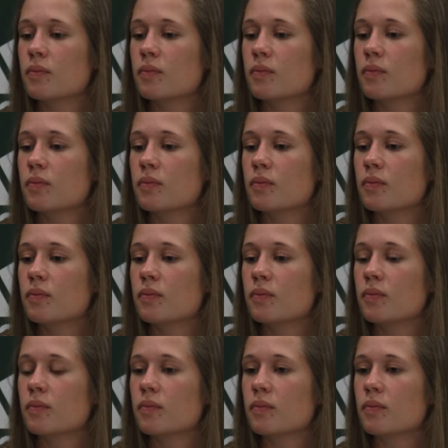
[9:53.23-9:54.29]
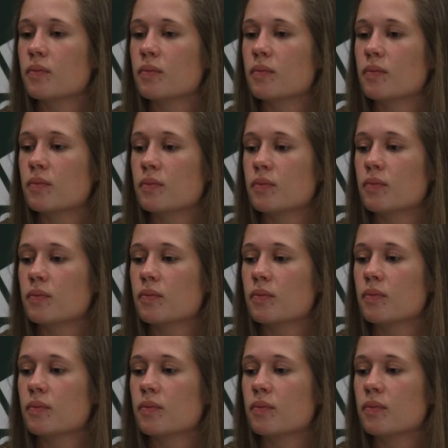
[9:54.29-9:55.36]

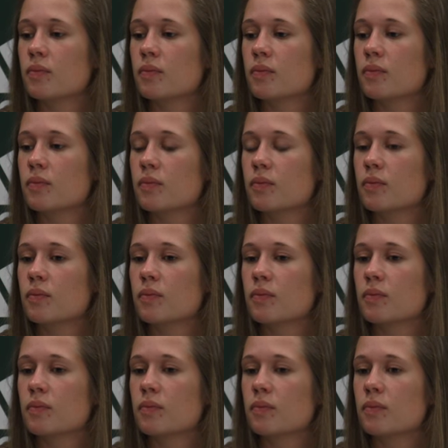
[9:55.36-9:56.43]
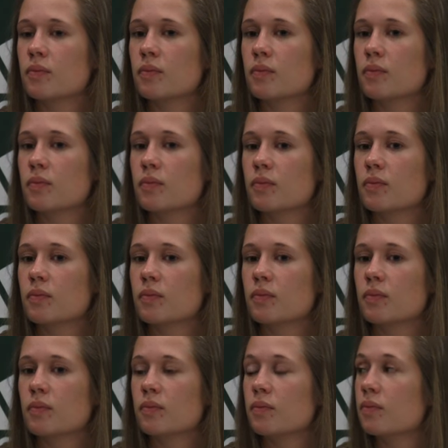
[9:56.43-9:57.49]

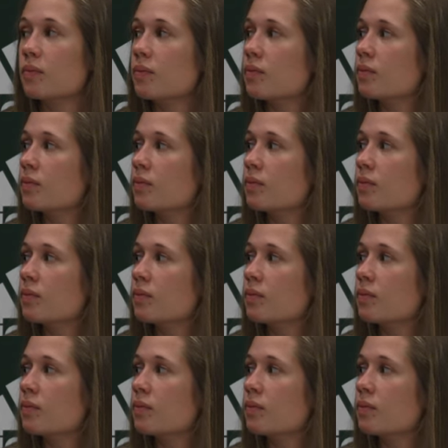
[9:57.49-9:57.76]
[no speech]